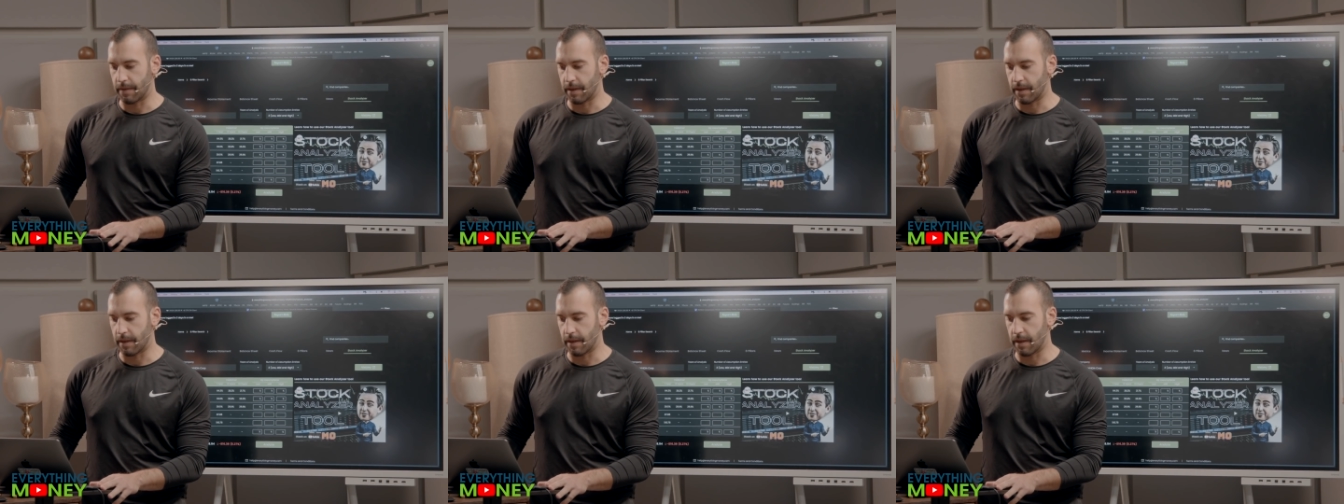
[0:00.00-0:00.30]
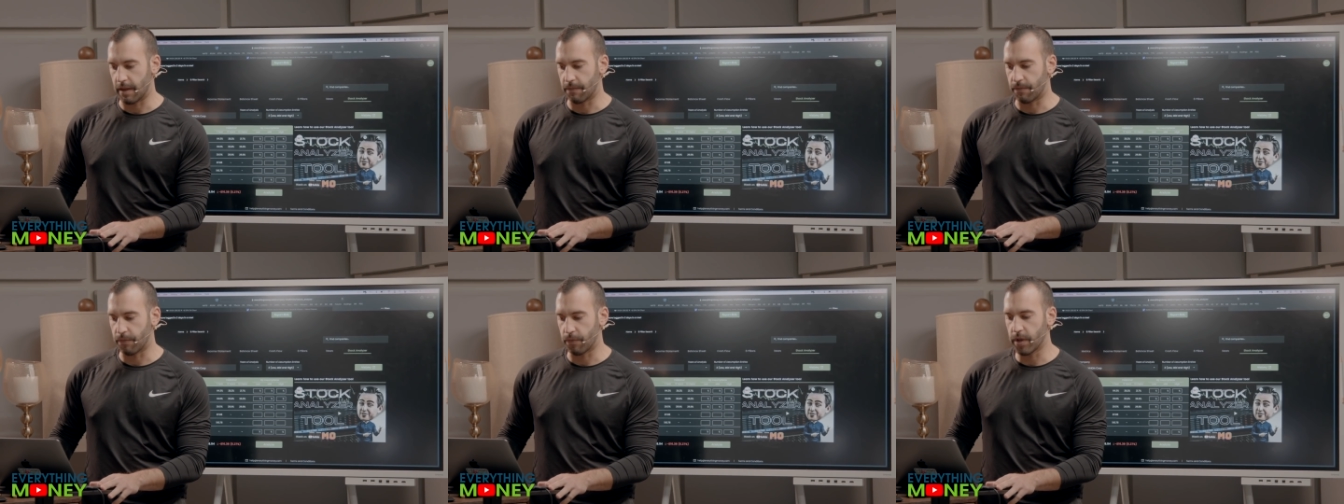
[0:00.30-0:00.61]

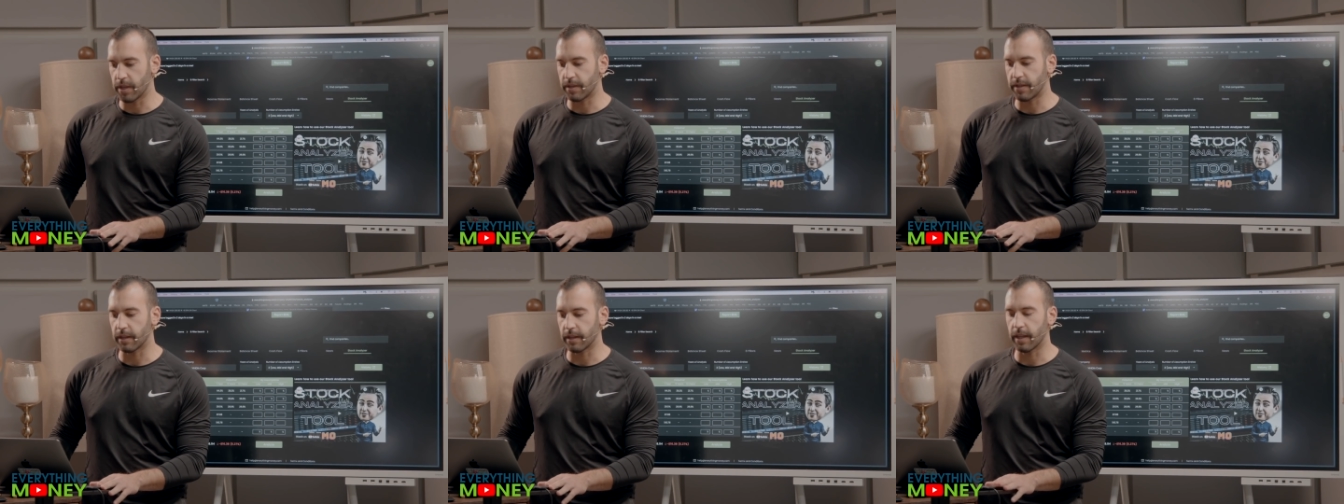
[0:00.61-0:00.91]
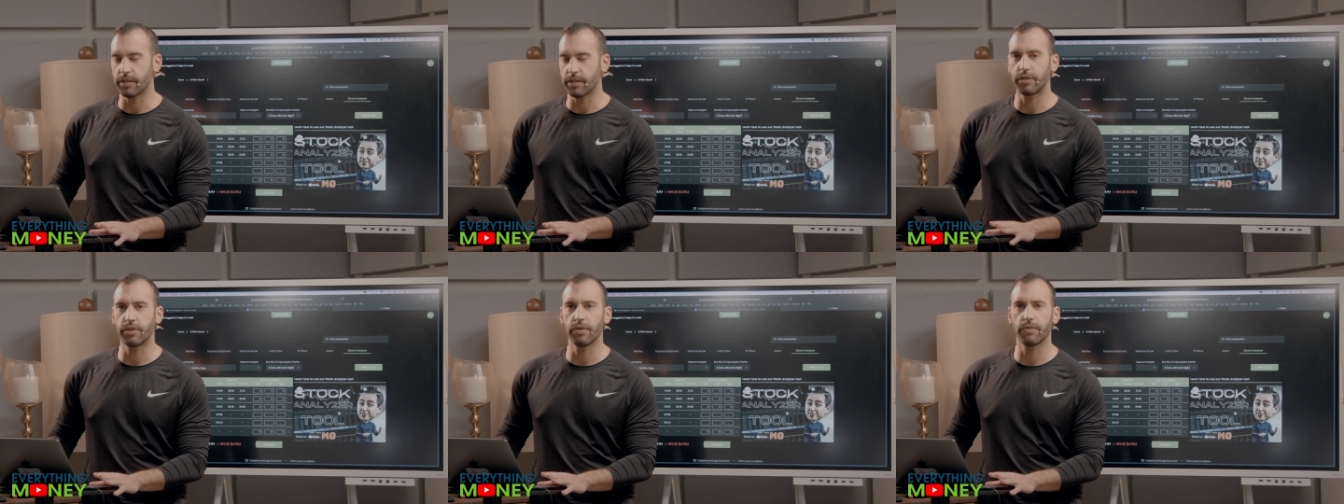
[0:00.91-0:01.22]
so 15
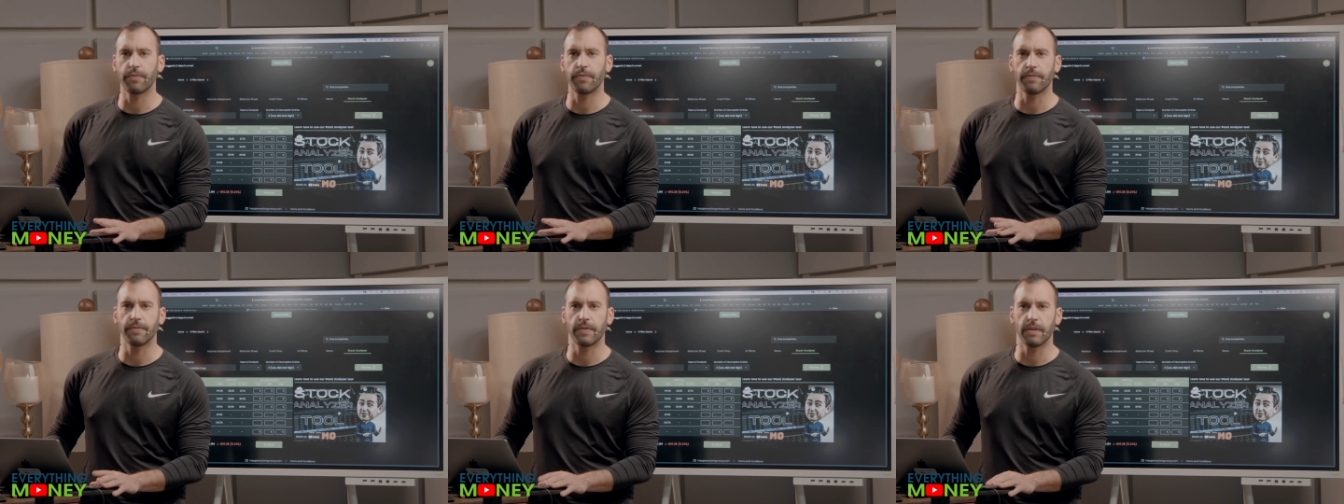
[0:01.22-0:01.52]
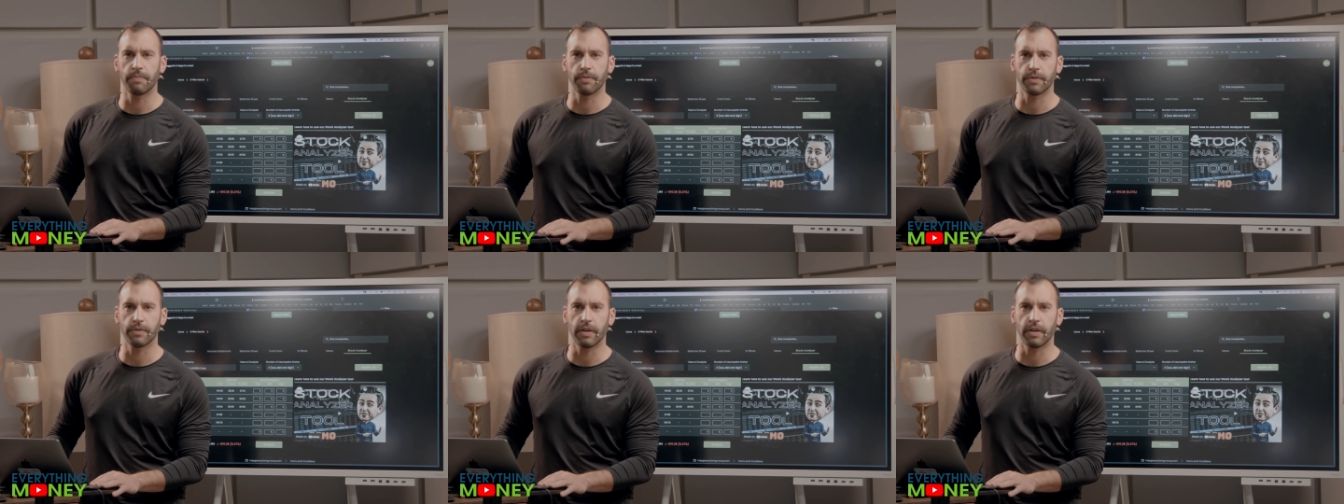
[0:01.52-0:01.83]
we, let's do
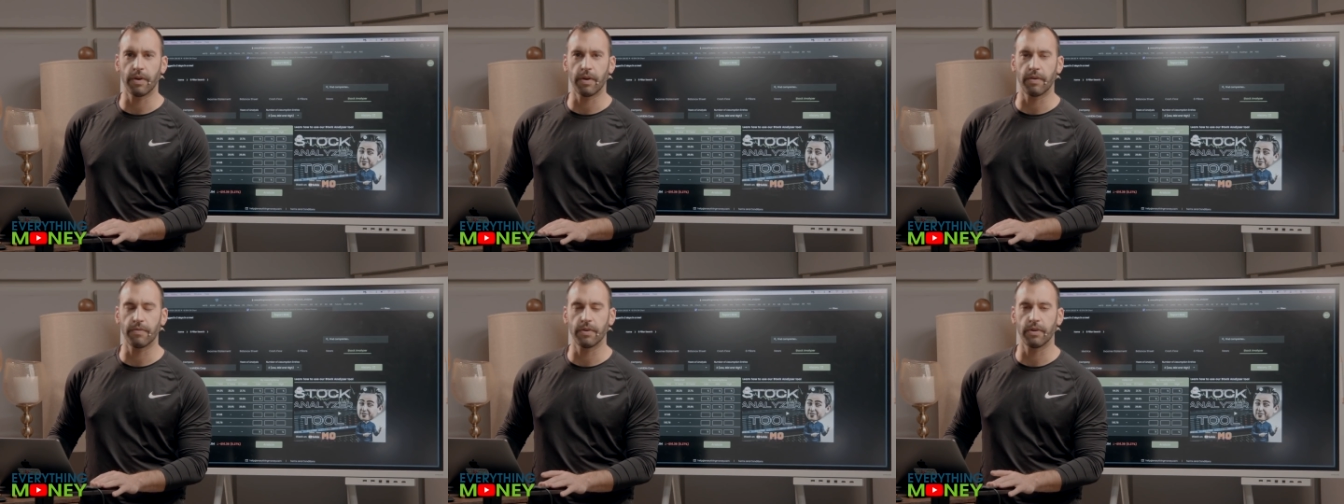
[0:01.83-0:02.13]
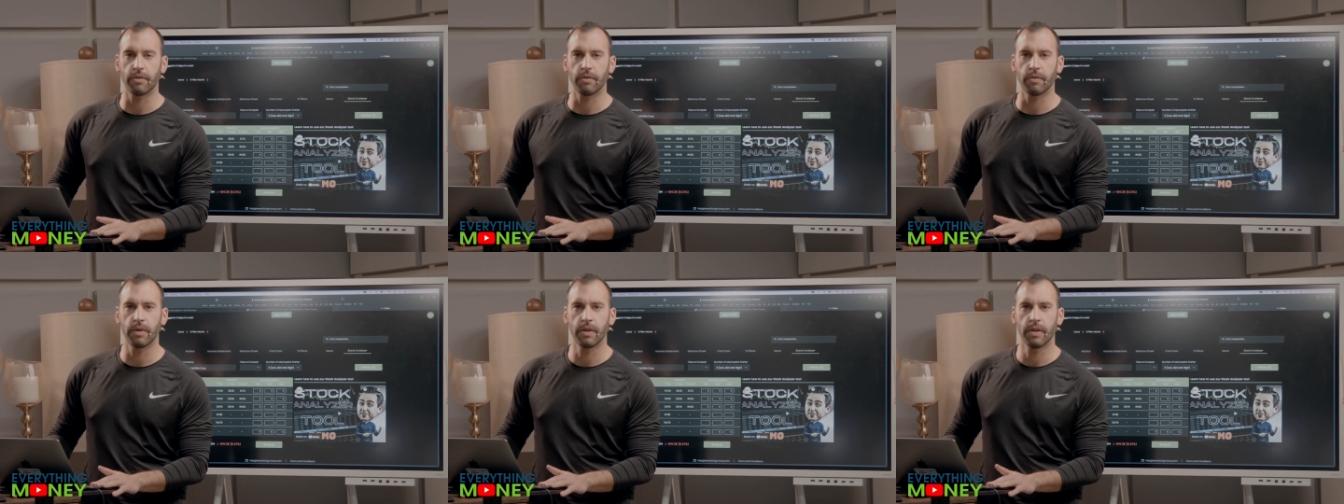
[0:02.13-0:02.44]
15%
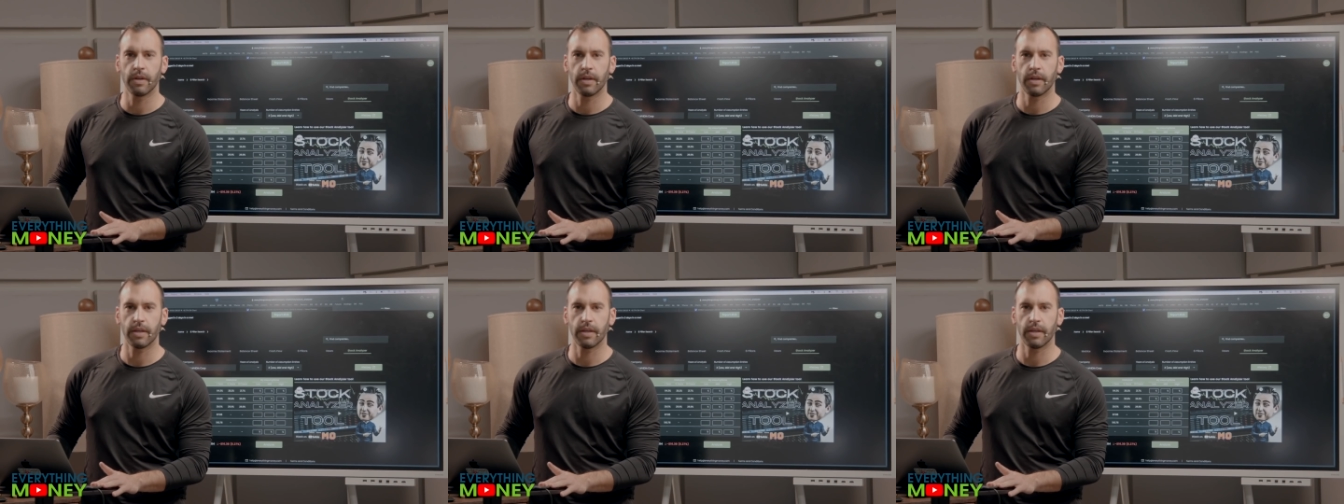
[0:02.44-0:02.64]
revenue.